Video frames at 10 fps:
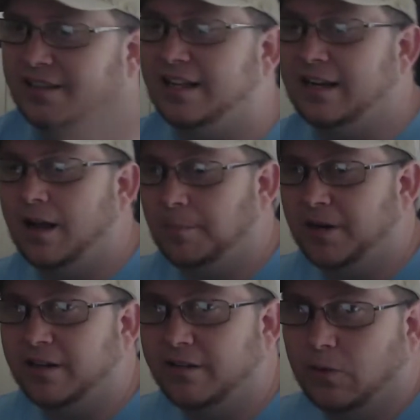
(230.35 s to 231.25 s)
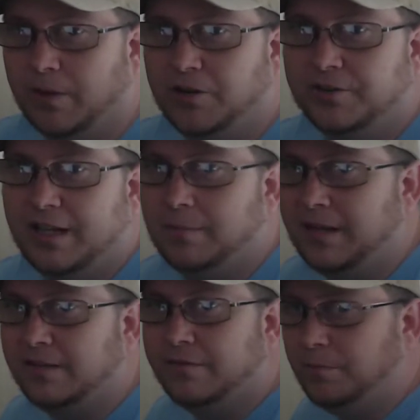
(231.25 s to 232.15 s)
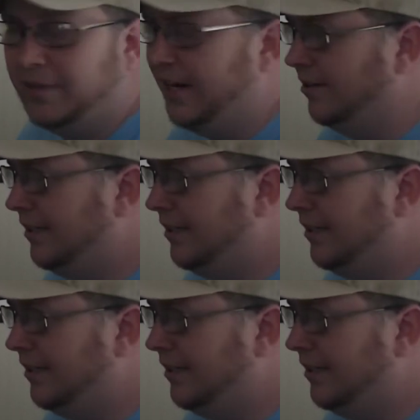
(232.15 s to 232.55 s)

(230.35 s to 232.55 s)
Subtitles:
I think I'm going to cover both and be from there.